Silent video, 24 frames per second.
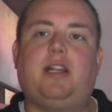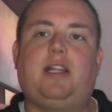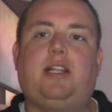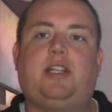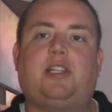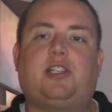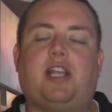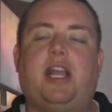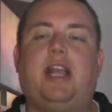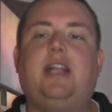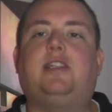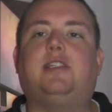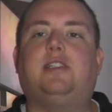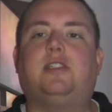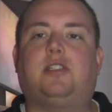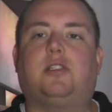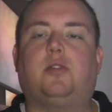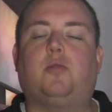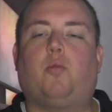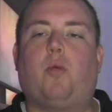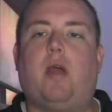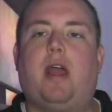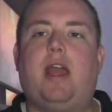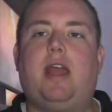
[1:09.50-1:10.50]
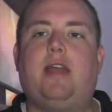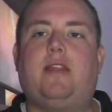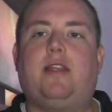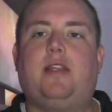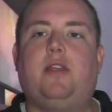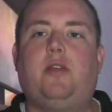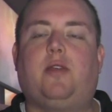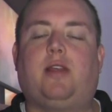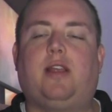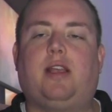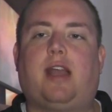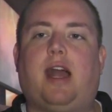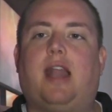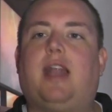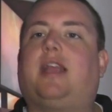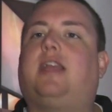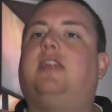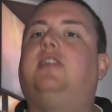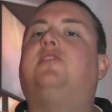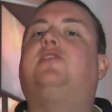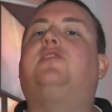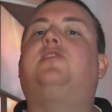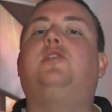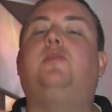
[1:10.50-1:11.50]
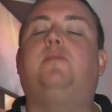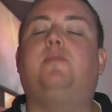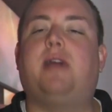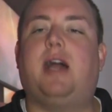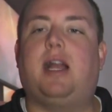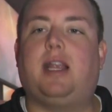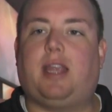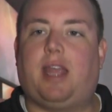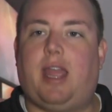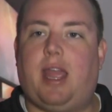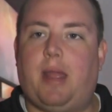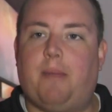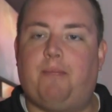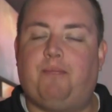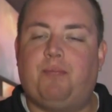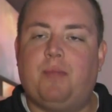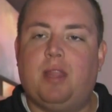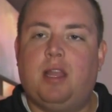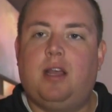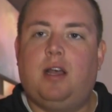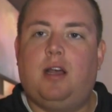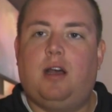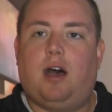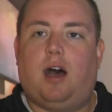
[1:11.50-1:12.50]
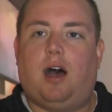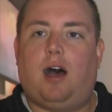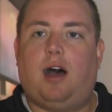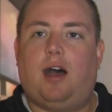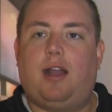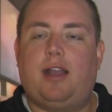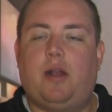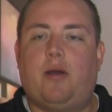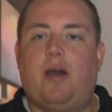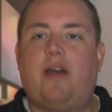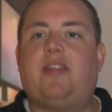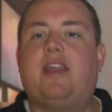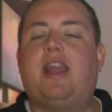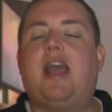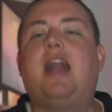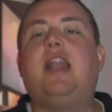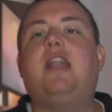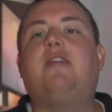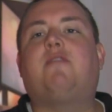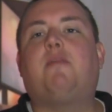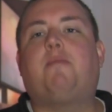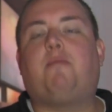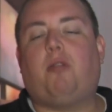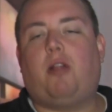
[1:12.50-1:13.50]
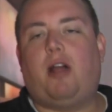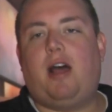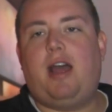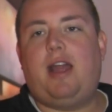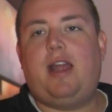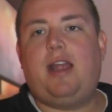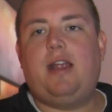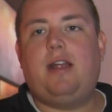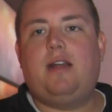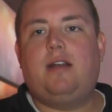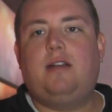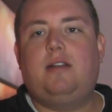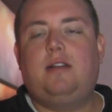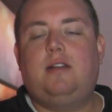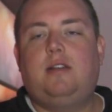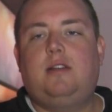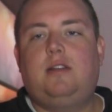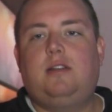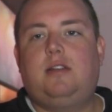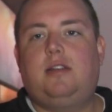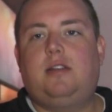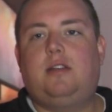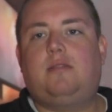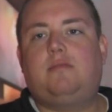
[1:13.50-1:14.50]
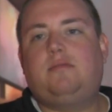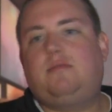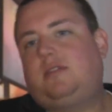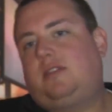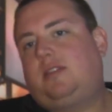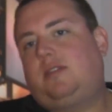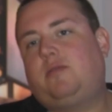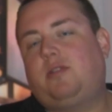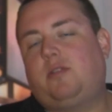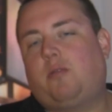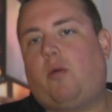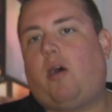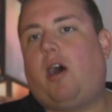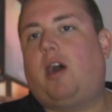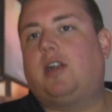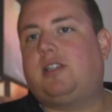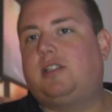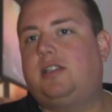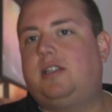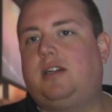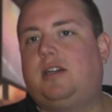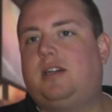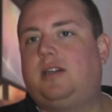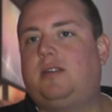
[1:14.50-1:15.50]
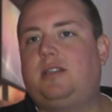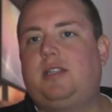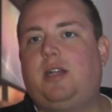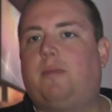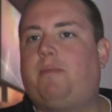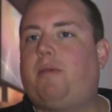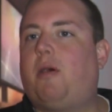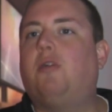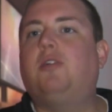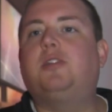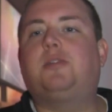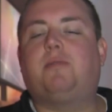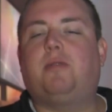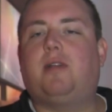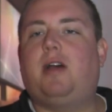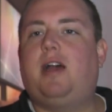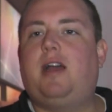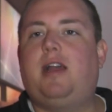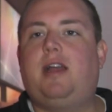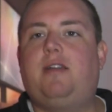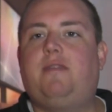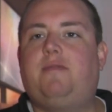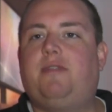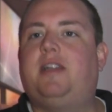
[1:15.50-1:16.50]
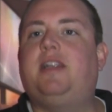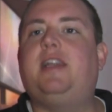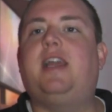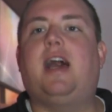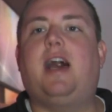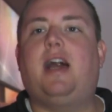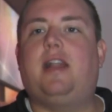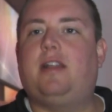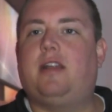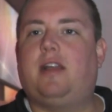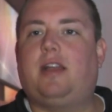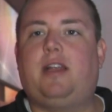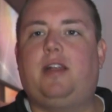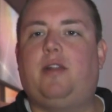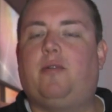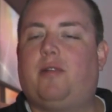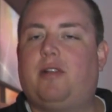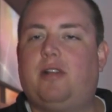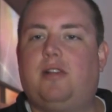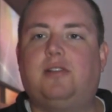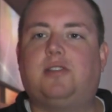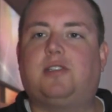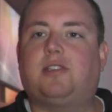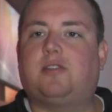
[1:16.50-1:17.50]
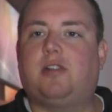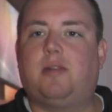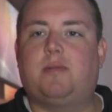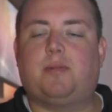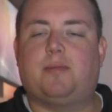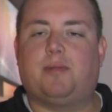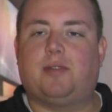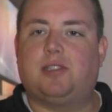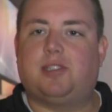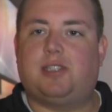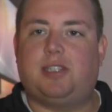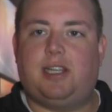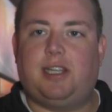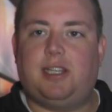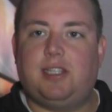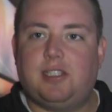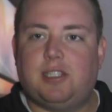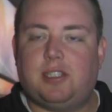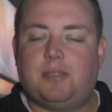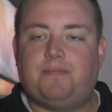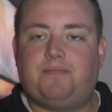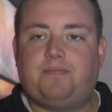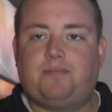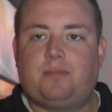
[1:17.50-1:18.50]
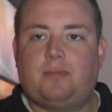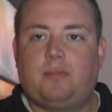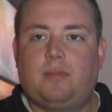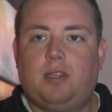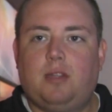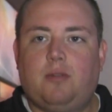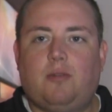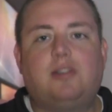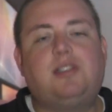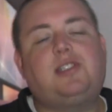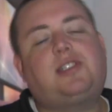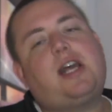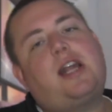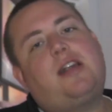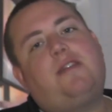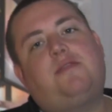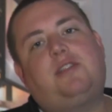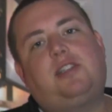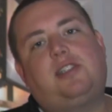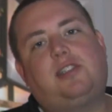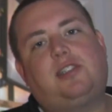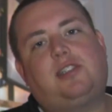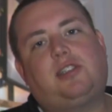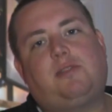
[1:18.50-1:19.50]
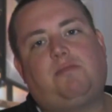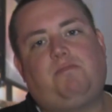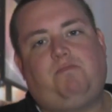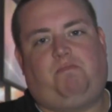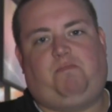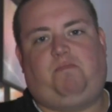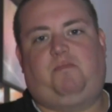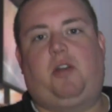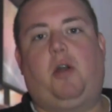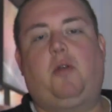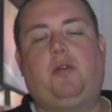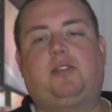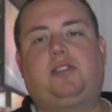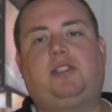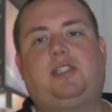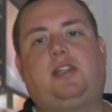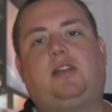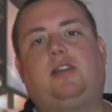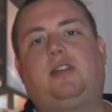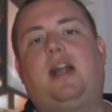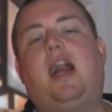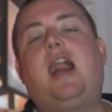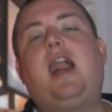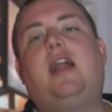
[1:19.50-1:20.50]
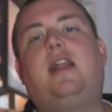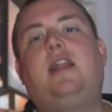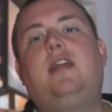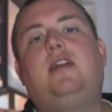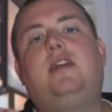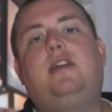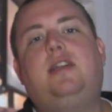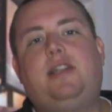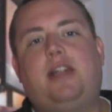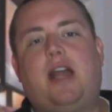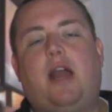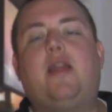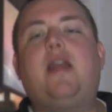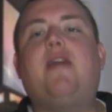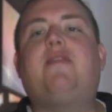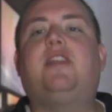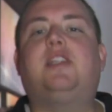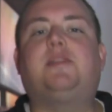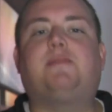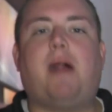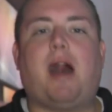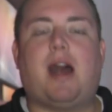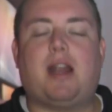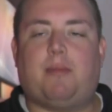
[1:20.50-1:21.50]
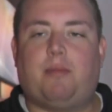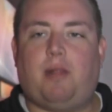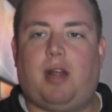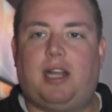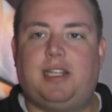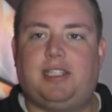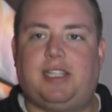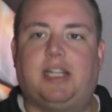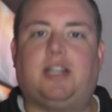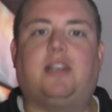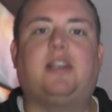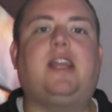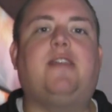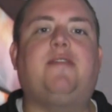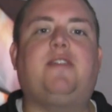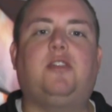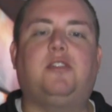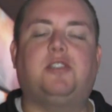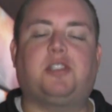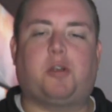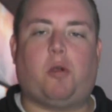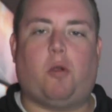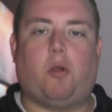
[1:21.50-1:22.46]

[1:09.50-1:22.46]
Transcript: really changes the way that you can kind of consume that game. At the end of a play, you're watching a post-play vignette, like one of those scriptable scenes. Well, instead of just focusing on that, now you have this bottom line ticker giving you